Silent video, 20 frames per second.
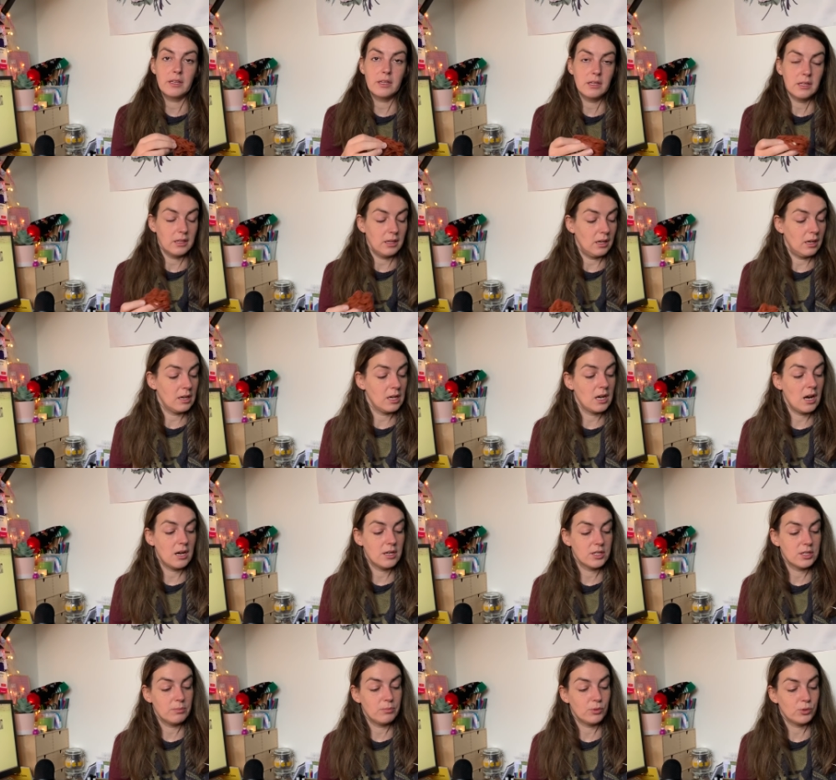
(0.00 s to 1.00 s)
the
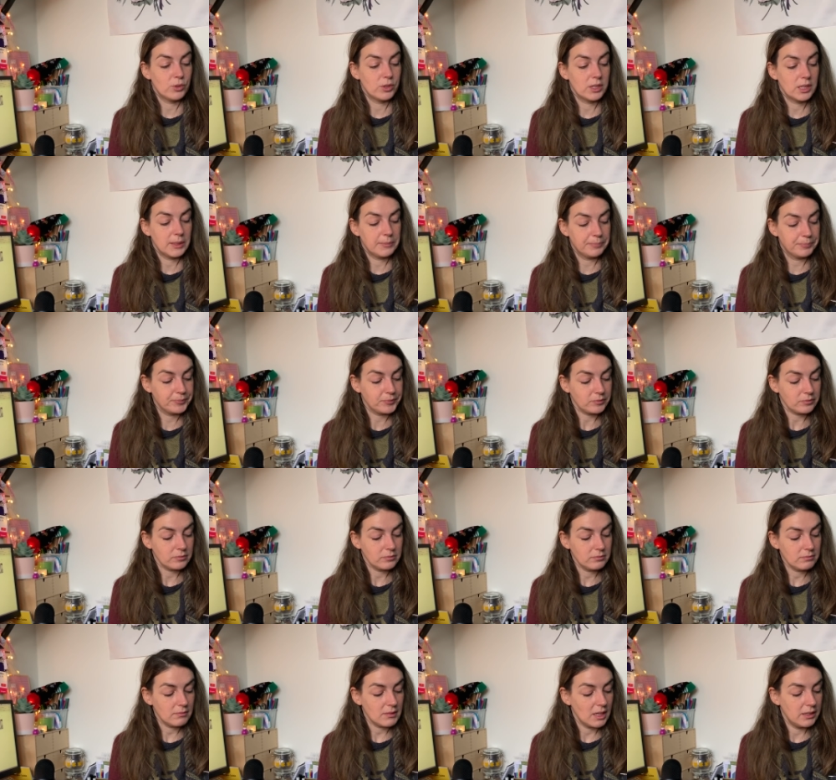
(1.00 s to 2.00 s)
garter border.
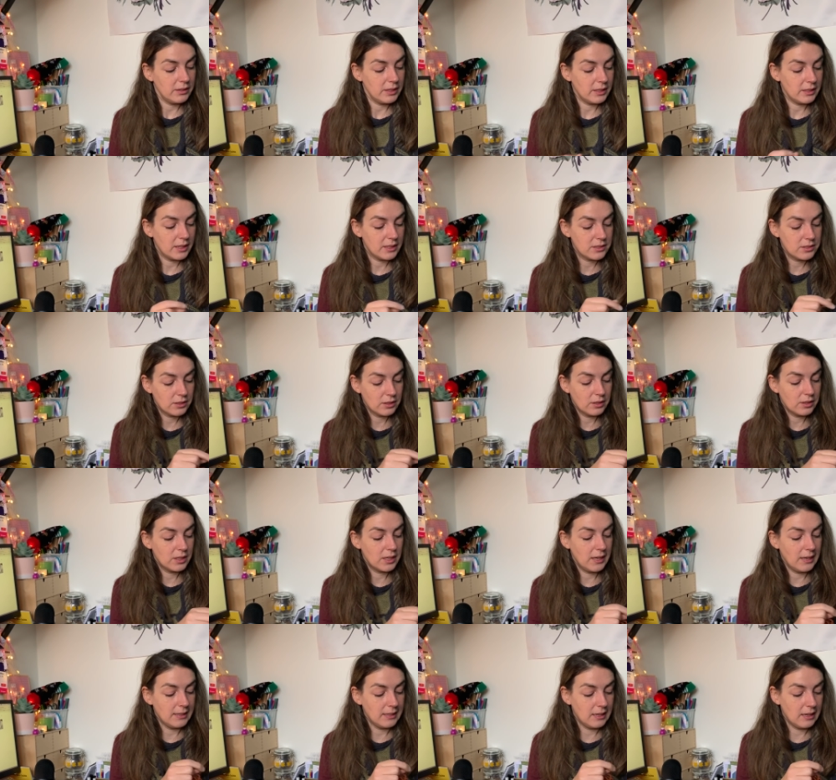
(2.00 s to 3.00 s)
I think that's a good
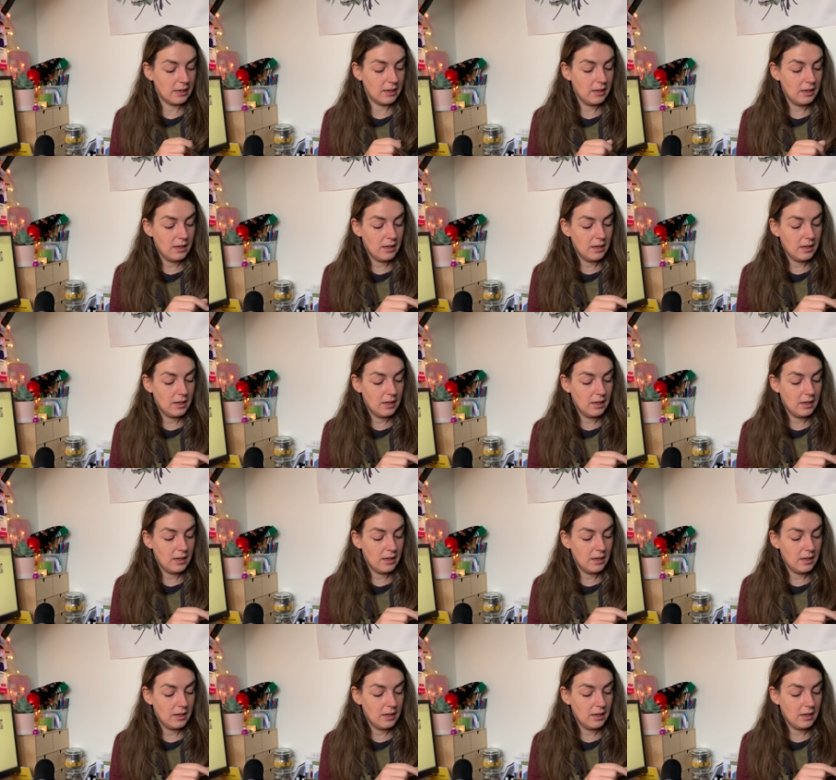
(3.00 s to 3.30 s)
idea.